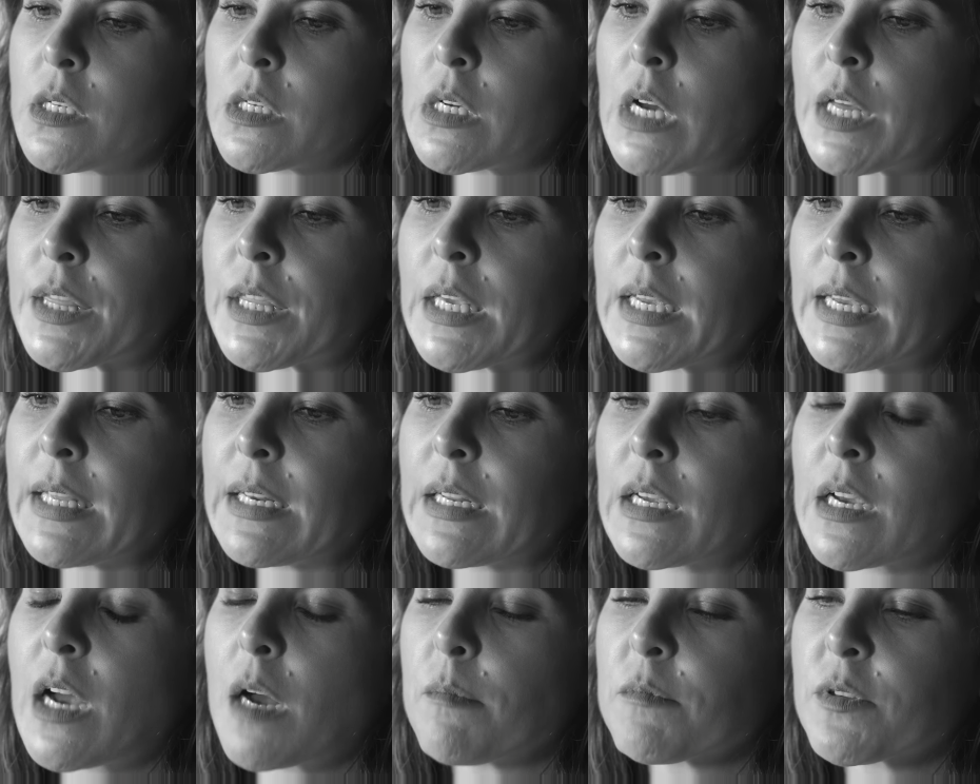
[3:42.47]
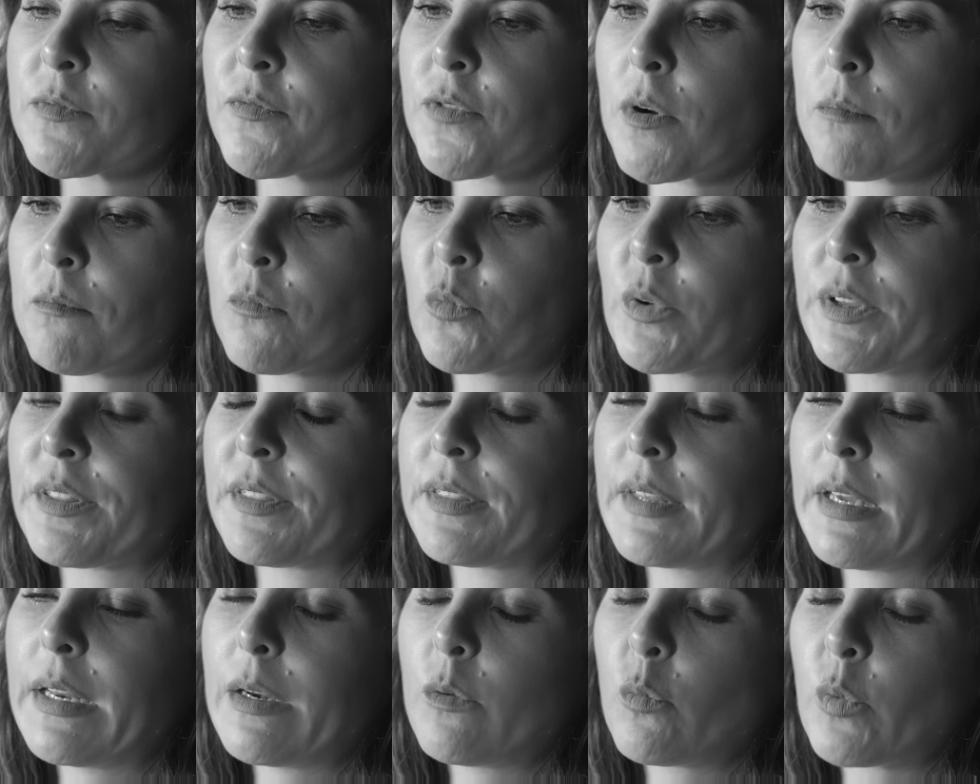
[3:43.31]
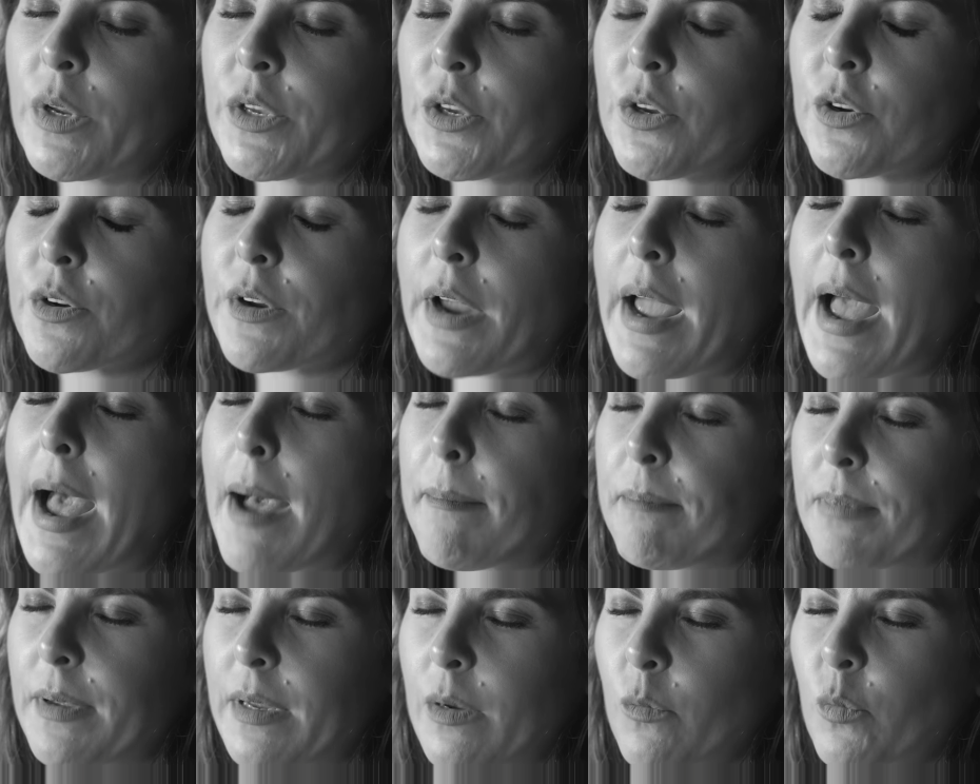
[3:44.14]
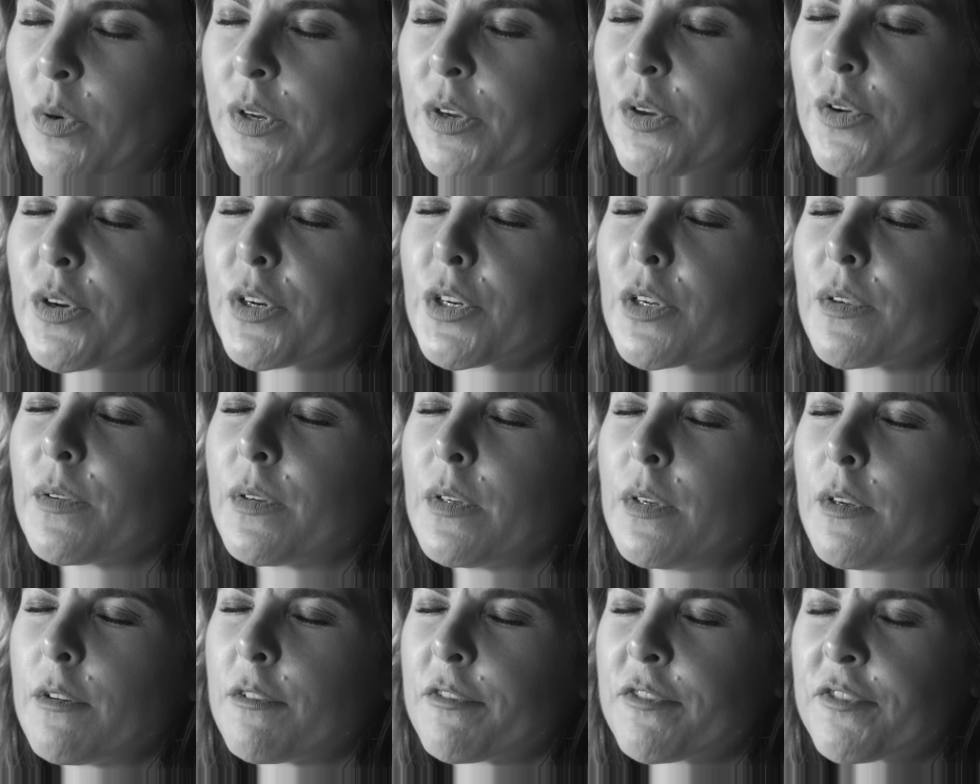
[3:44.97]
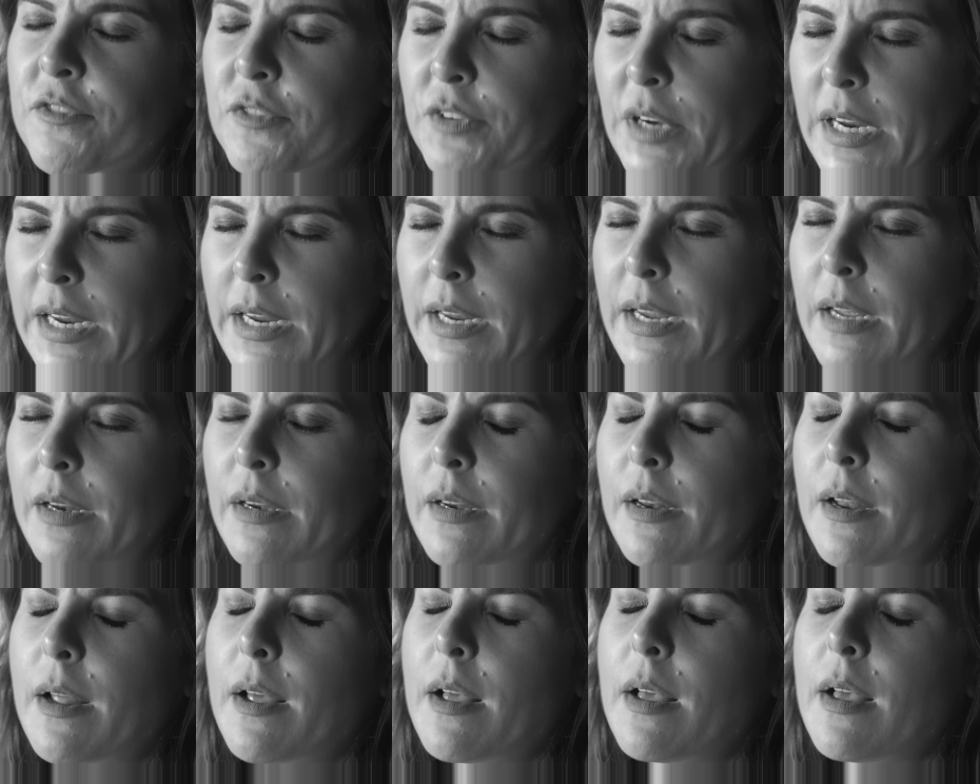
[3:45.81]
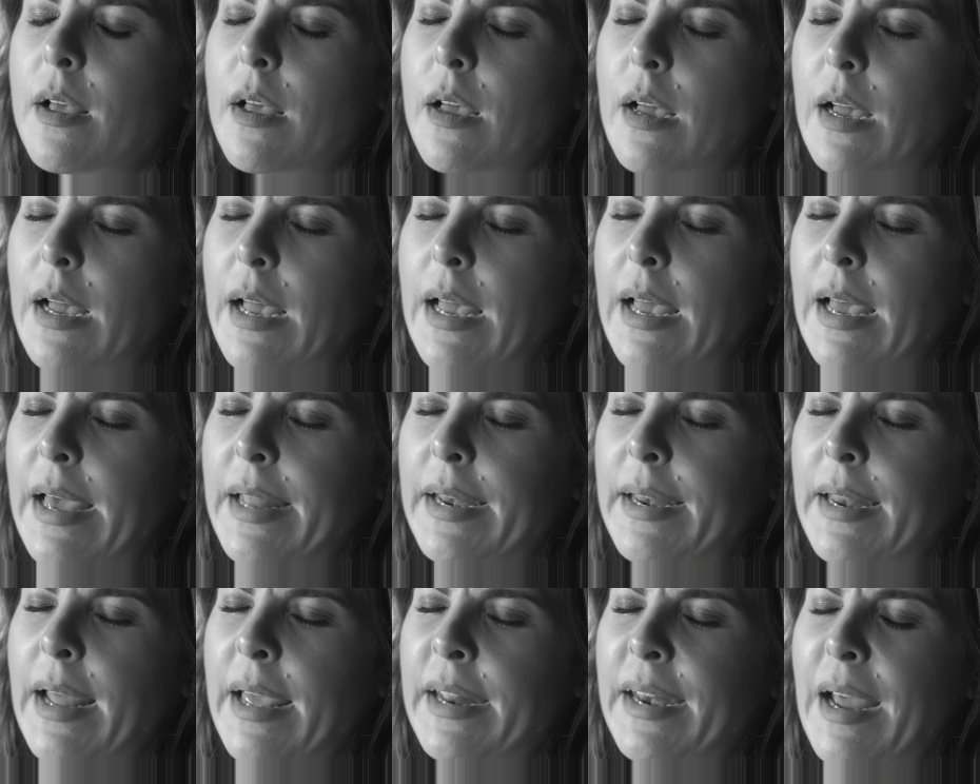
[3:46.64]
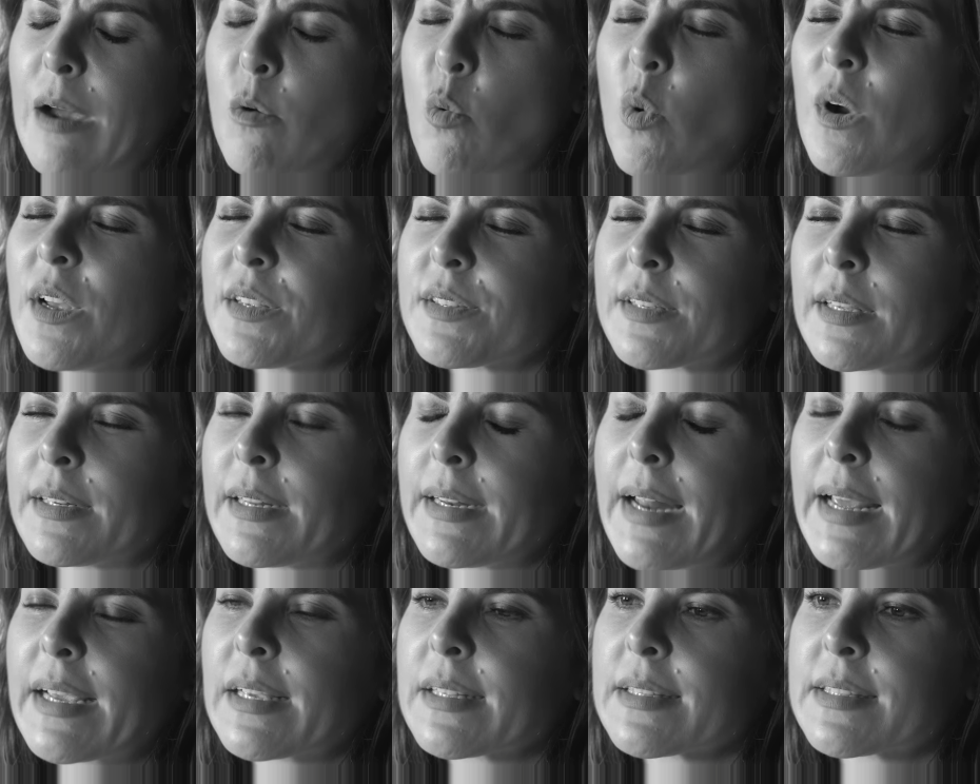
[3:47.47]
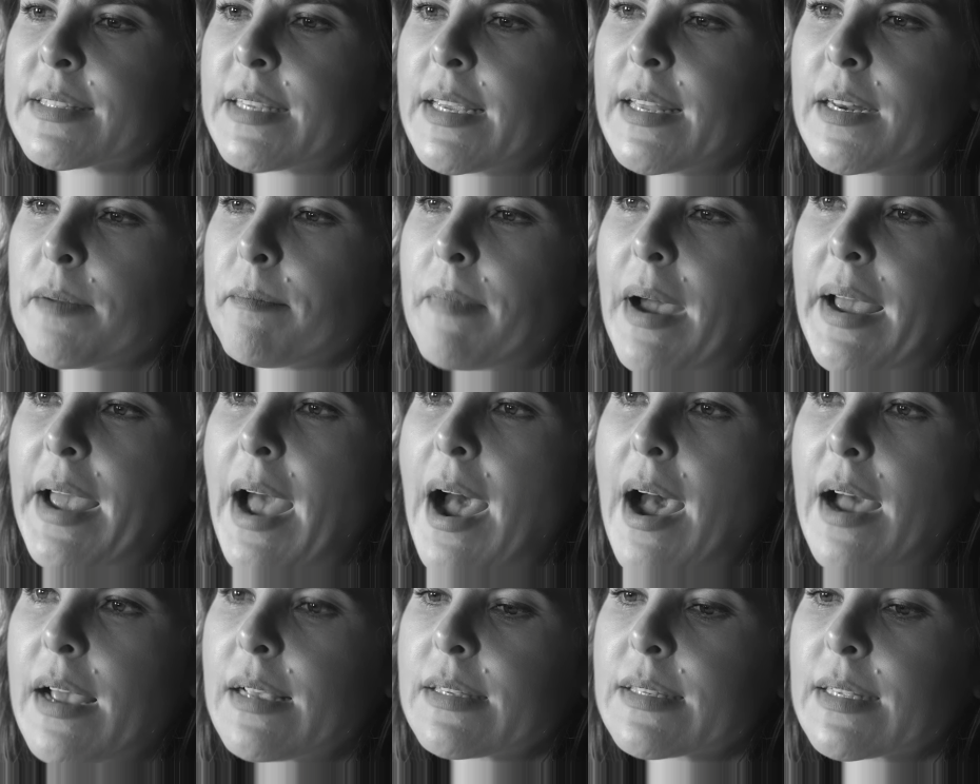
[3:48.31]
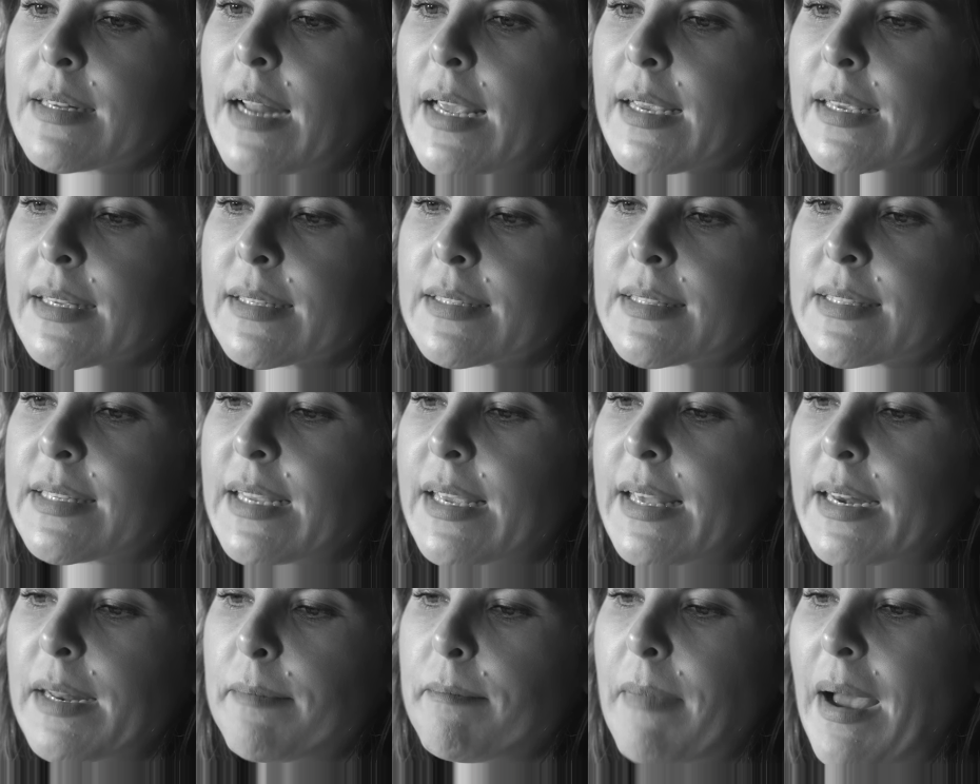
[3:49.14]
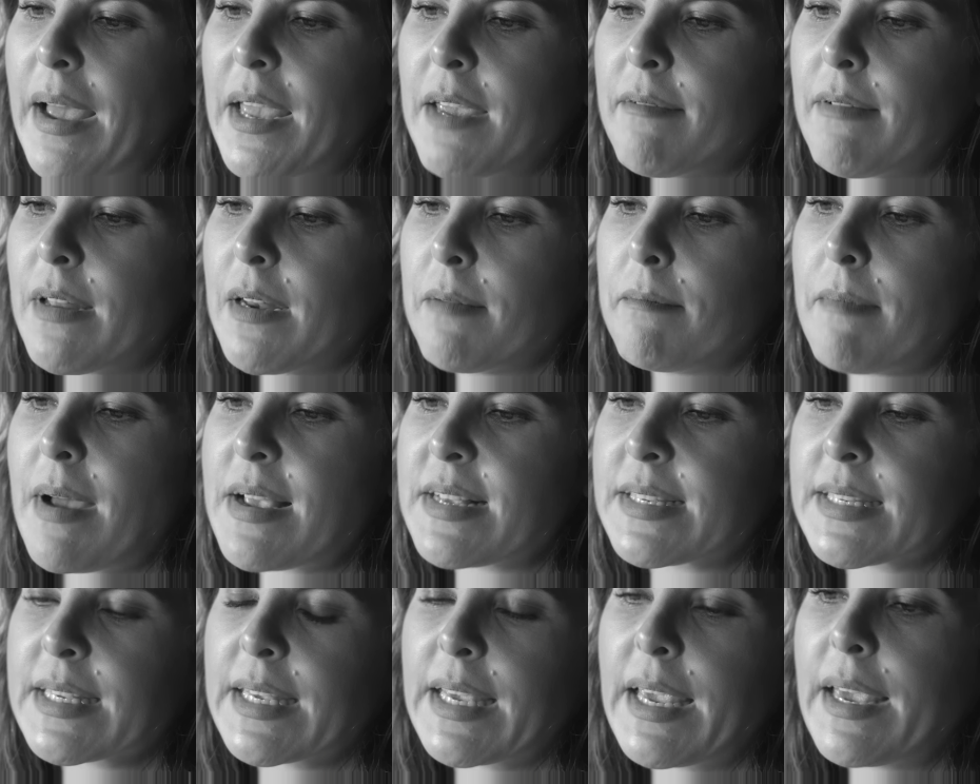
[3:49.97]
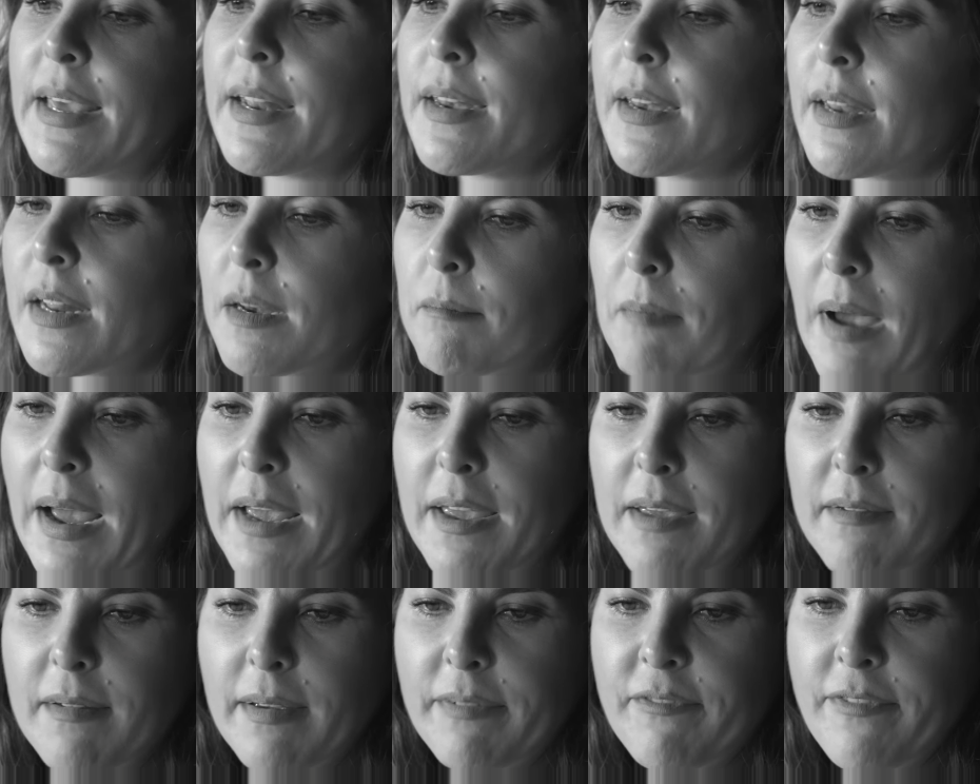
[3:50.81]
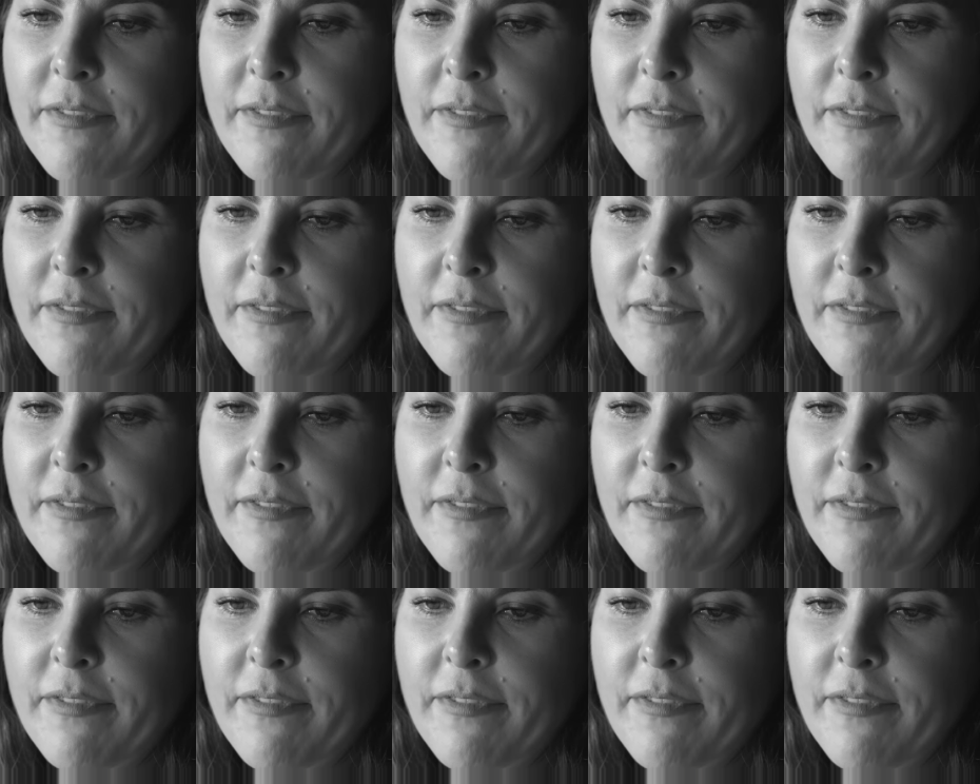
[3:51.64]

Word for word: I think it comes from within when you're happy and when you're free, and, and, and I wasn't, and I can see it in my eyes, and I can see it in my, even in my skin, and my